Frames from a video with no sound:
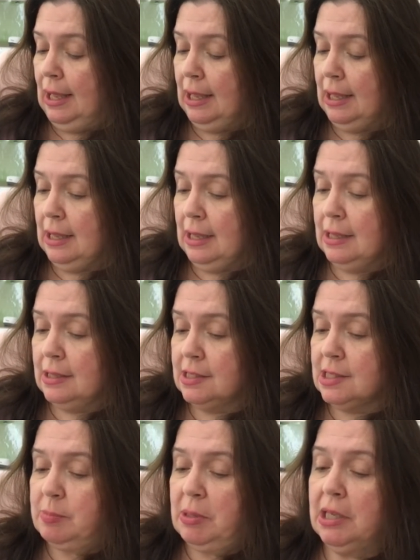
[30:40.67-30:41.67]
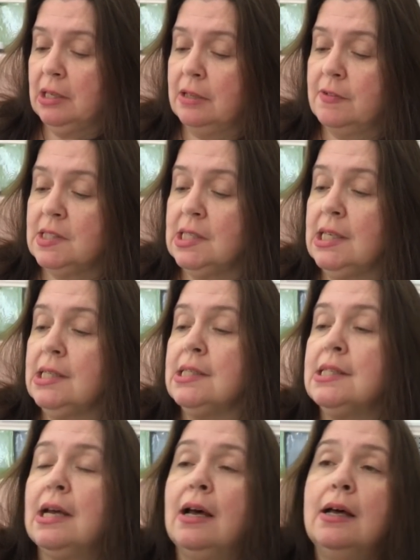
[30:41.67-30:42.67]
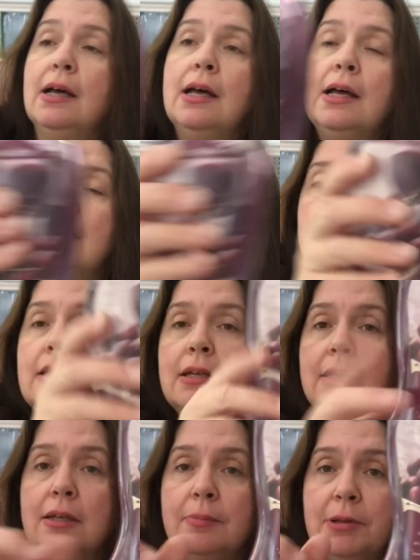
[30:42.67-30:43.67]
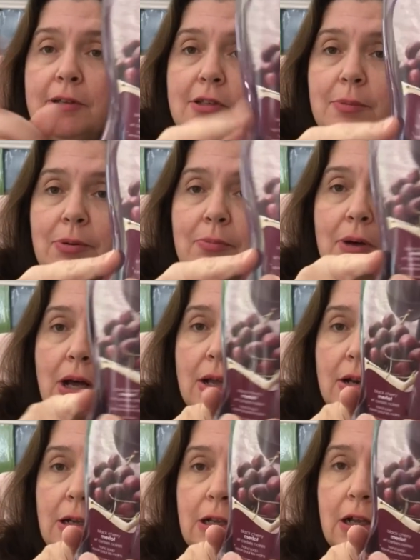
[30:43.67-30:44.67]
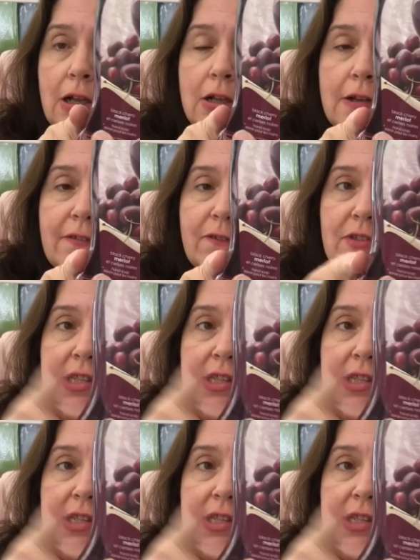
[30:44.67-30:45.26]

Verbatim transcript: And speaking of scents, I picked up a bottle of